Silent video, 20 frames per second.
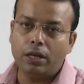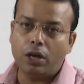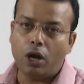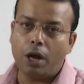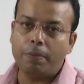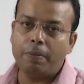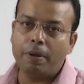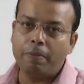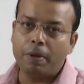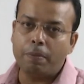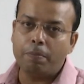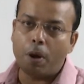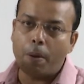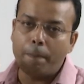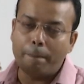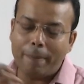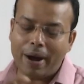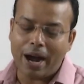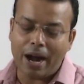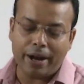or maybe
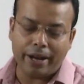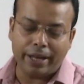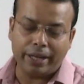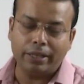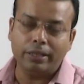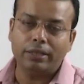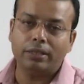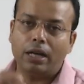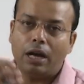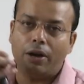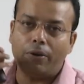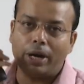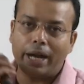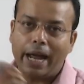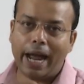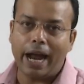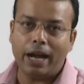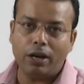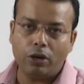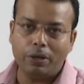bombarding our
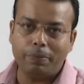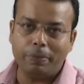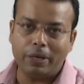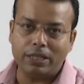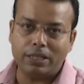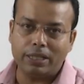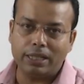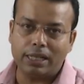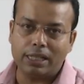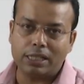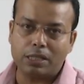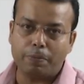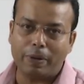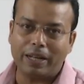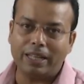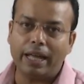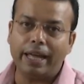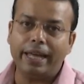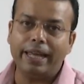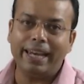anode materials
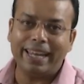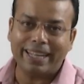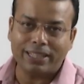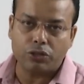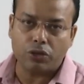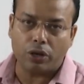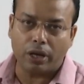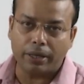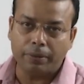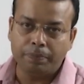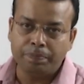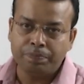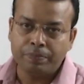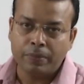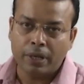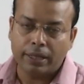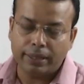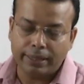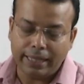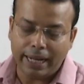by the electron,
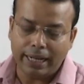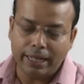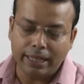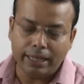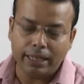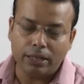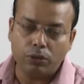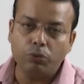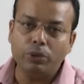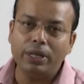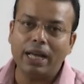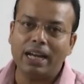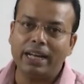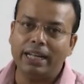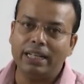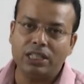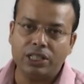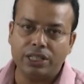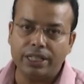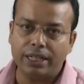then we are
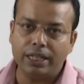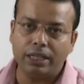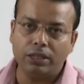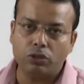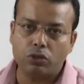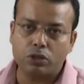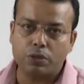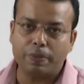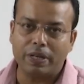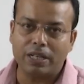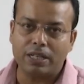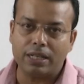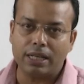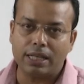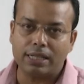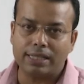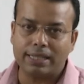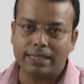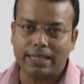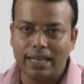agitating those
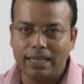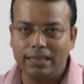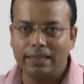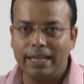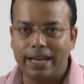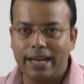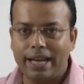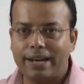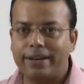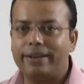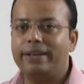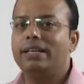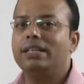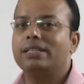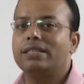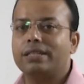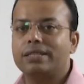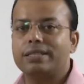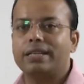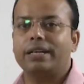materials, then they are
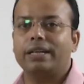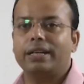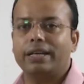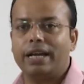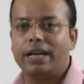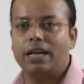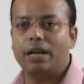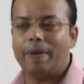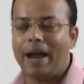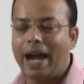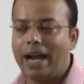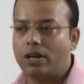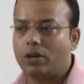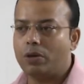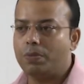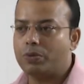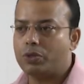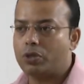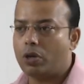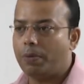releasing certain kind of
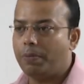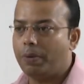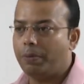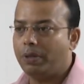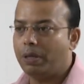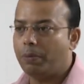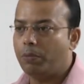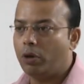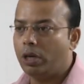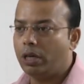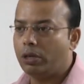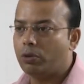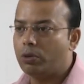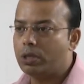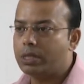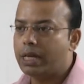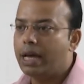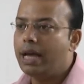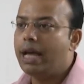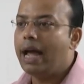atoms or maybe the
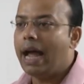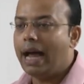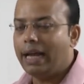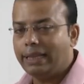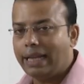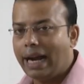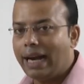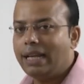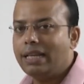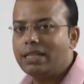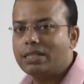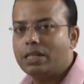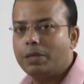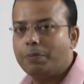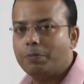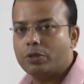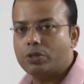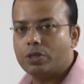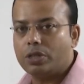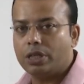molecules, and that is
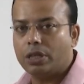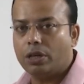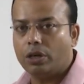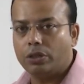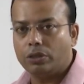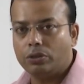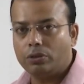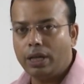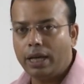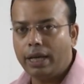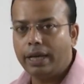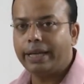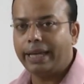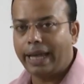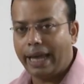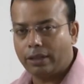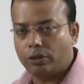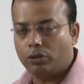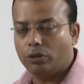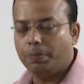depositing onto the
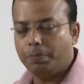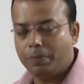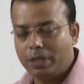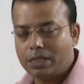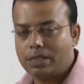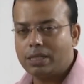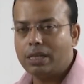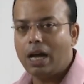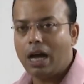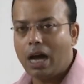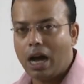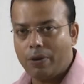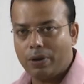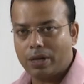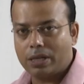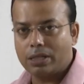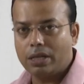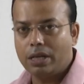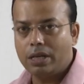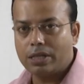cathode, means
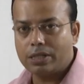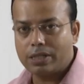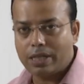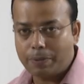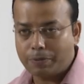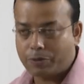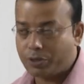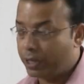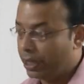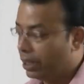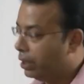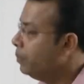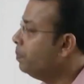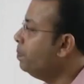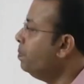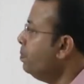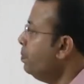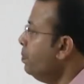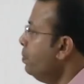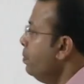our substrate.
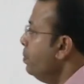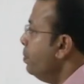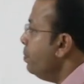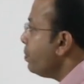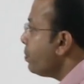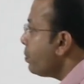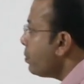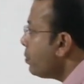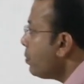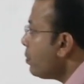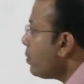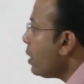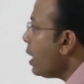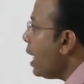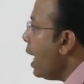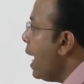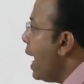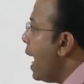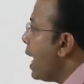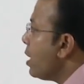
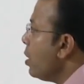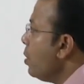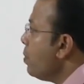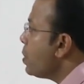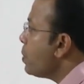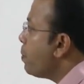Atoms